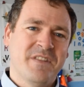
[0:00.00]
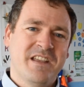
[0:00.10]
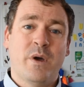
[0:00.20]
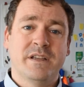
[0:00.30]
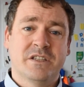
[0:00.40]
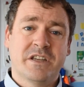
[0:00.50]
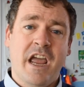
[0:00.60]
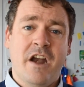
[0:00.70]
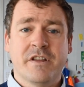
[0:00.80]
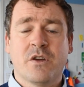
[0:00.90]
Quite
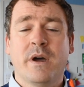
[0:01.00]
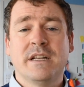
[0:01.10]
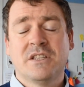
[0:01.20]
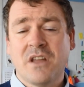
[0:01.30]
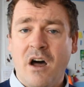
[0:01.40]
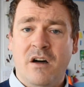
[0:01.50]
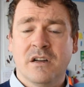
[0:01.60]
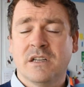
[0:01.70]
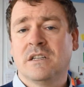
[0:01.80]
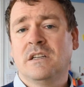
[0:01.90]
scary, quite dark,